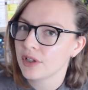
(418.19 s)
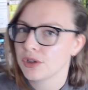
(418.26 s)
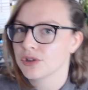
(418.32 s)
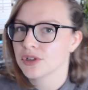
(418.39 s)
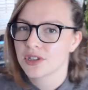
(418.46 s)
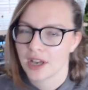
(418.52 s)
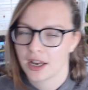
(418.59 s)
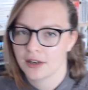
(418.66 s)
You
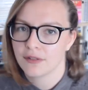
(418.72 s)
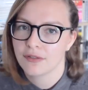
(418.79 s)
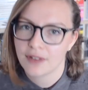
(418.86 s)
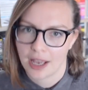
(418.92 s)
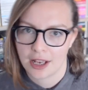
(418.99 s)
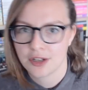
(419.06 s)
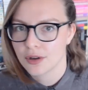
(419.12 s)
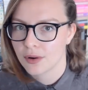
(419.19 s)
just kind of
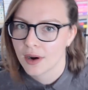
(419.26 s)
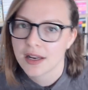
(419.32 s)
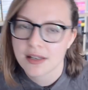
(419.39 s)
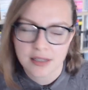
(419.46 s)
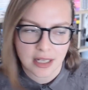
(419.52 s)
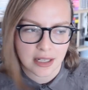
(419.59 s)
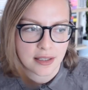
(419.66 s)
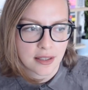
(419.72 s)
categorize
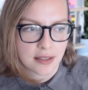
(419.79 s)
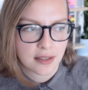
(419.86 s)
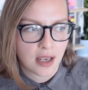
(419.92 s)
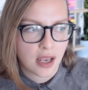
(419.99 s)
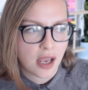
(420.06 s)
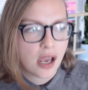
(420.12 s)
things as